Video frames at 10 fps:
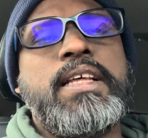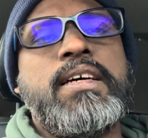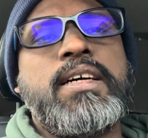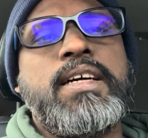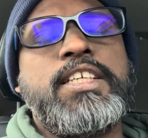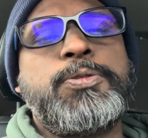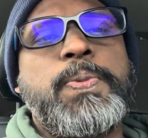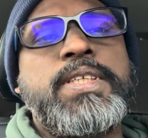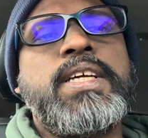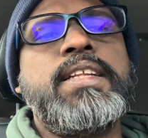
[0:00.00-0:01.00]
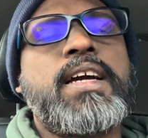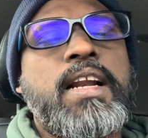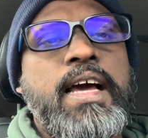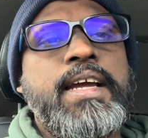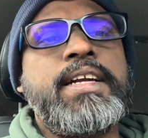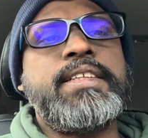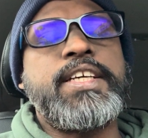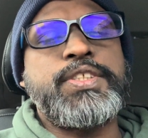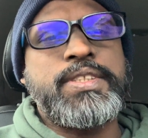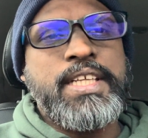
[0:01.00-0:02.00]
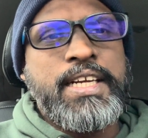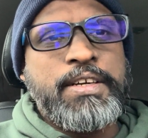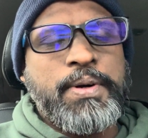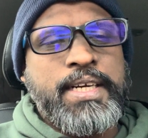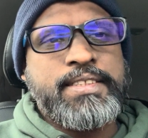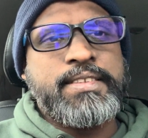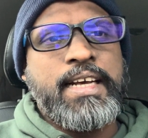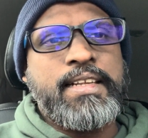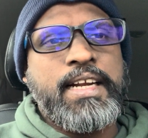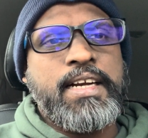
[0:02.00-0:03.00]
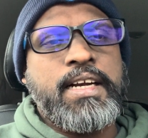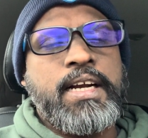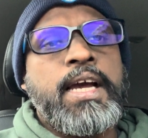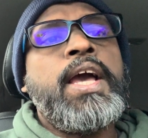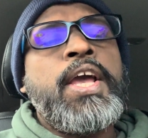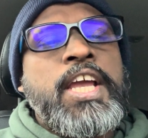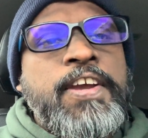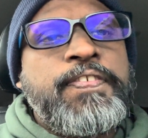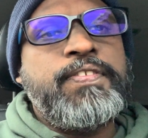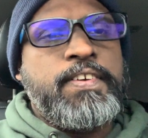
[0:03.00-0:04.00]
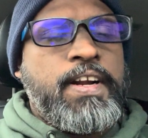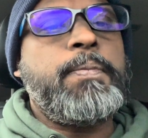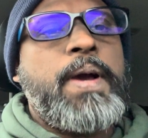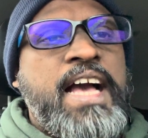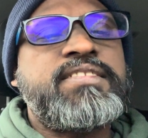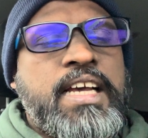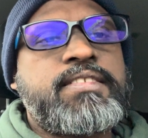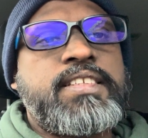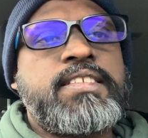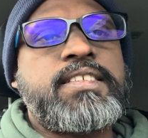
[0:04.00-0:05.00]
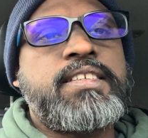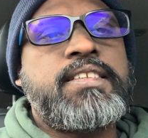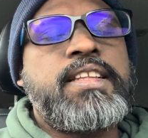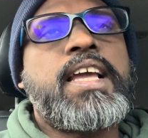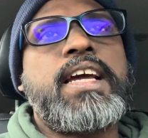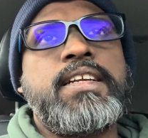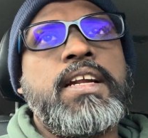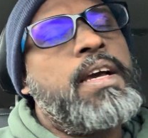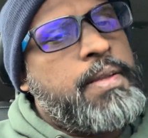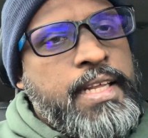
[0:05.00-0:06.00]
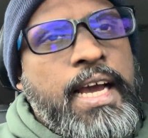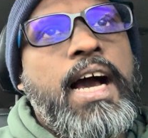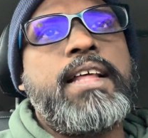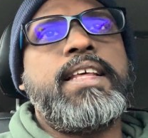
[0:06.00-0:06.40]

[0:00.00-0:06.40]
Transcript: especially the client, they need to understand that if developer has access, they can, there are